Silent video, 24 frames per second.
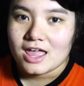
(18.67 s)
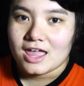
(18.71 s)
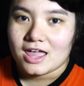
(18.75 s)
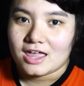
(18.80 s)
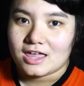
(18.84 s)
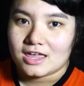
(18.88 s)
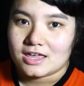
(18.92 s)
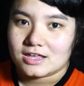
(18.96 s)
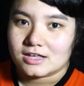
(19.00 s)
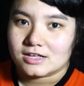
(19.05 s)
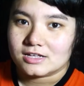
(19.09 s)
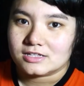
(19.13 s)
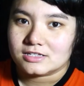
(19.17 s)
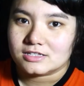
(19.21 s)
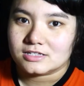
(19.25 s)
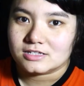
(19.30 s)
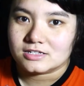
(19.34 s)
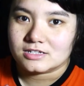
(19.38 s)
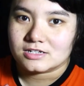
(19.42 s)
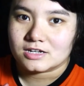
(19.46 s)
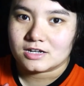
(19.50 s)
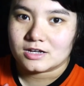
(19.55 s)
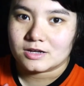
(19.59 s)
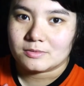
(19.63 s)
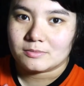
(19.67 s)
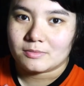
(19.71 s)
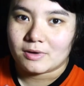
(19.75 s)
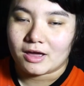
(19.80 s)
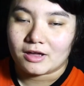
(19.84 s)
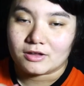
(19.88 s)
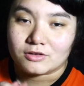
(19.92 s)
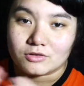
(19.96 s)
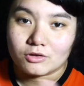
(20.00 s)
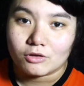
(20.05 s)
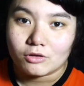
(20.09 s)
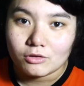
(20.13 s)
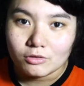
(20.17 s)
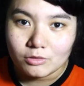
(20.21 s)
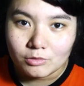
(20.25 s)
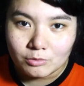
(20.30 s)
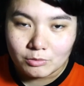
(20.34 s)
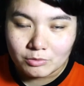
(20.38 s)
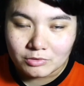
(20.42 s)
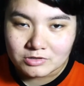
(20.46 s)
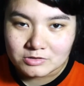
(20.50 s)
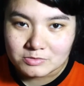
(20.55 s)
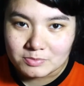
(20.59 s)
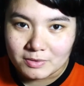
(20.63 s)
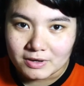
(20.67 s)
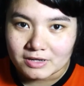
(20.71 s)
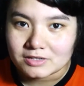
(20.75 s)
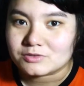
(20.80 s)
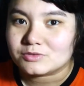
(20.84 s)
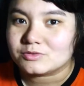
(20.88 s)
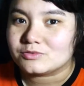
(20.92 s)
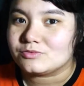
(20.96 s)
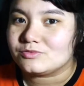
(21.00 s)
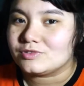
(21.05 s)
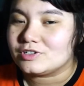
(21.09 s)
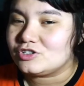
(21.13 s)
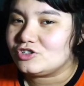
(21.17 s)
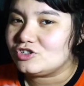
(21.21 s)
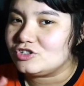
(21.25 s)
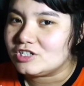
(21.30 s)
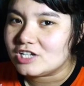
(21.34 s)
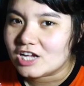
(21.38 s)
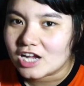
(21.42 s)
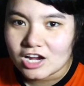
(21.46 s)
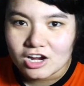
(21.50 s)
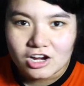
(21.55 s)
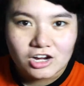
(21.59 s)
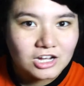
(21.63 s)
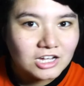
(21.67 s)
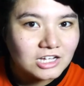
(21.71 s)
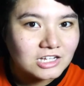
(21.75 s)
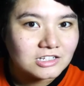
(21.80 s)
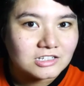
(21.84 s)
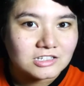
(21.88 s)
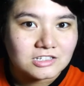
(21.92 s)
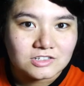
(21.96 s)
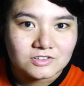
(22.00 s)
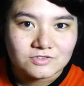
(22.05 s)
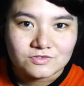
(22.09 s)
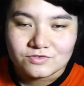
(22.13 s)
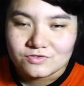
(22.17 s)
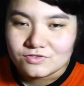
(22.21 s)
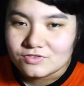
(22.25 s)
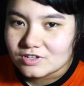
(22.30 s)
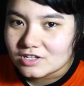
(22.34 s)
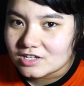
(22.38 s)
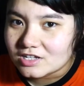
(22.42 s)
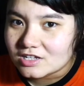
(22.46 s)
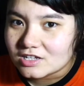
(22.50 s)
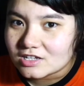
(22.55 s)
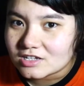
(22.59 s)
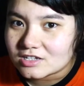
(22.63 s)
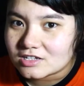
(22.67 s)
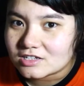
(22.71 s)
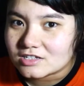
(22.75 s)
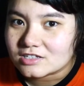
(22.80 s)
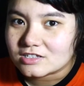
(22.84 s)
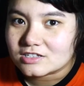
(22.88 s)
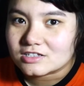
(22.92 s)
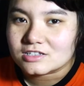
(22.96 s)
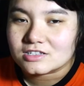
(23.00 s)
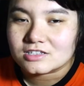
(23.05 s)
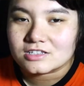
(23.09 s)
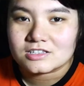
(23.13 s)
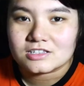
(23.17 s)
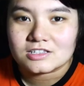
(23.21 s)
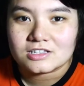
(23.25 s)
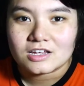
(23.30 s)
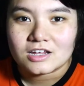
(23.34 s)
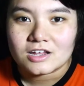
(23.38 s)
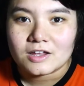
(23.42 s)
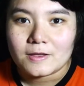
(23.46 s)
and I totally respect for vegetarians, vegans,